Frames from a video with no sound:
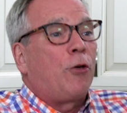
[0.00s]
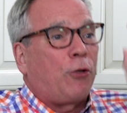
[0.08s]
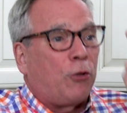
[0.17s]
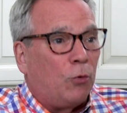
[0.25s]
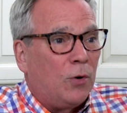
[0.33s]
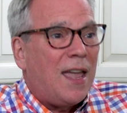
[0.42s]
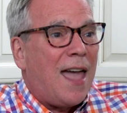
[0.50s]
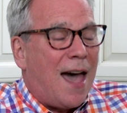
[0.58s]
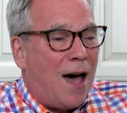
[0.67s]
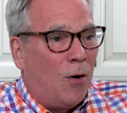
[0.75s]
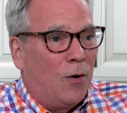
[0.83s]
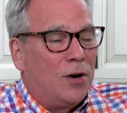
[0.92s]
three
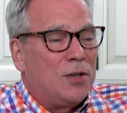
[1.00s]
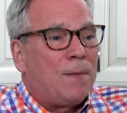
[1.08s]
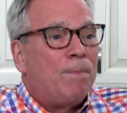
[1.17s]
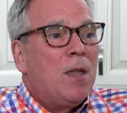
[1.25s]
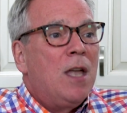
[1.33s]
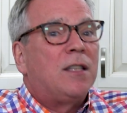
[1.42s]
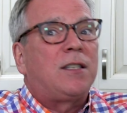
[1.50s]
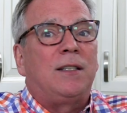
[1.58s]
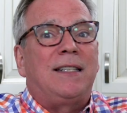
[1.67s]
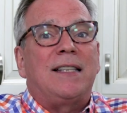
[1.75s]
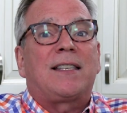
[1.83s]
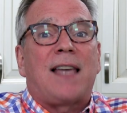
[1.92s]
hours, three hours to,
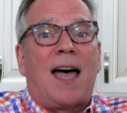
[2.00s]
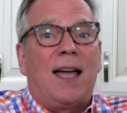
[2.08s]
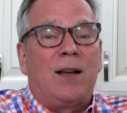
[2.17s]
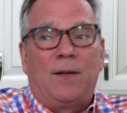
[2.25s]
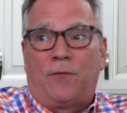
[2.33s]
to decide